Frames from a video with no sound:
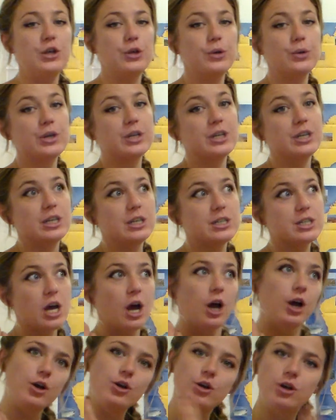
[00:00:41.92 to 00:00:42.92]
You could
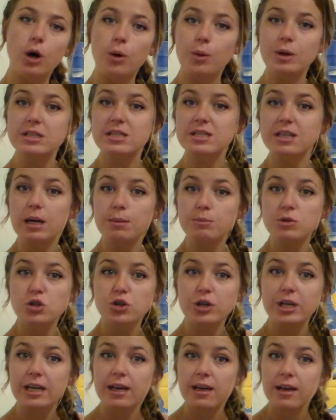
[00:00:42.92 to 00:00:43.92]
go onto
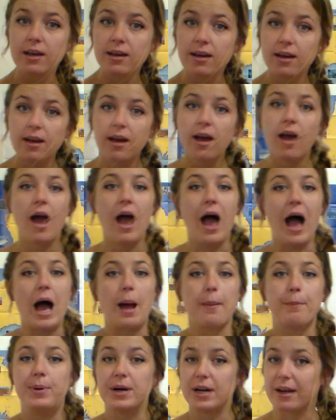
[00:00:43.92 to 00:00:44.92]
Gumtree
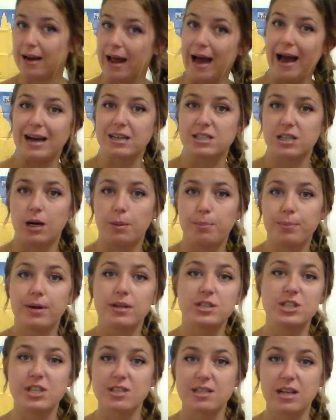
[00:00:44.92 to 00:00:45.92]
and put an ad up,
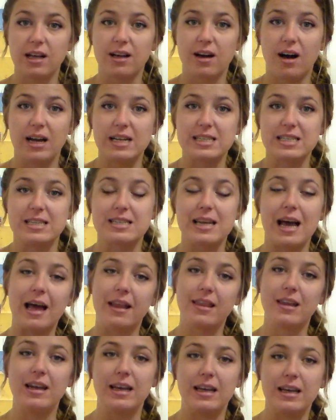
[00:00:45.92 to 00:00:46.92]
just like I did.
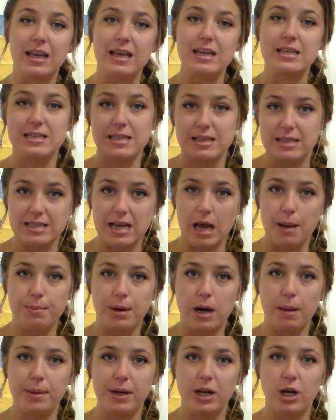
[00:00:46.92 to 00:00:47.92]
And the link is in the down
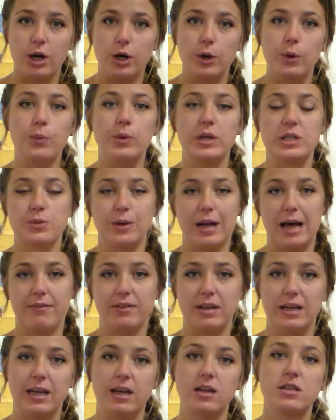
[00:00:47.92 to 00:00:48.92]
bar below, which will have
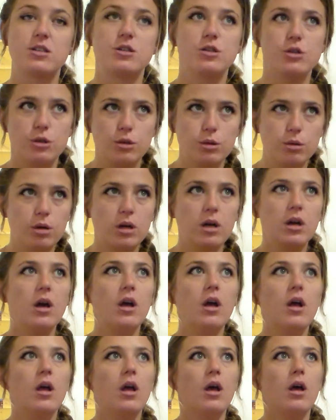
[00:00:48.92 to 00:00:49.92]
a link to
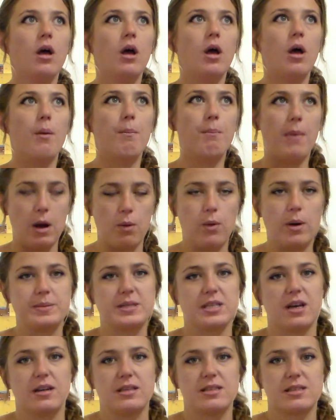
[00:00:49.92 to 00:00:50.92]
my
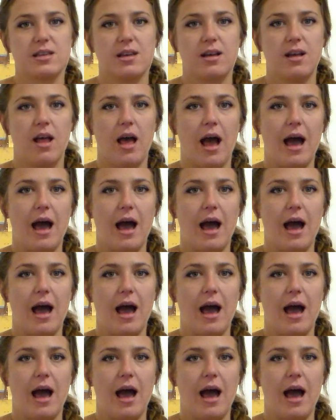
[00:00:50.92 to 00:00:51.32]
website.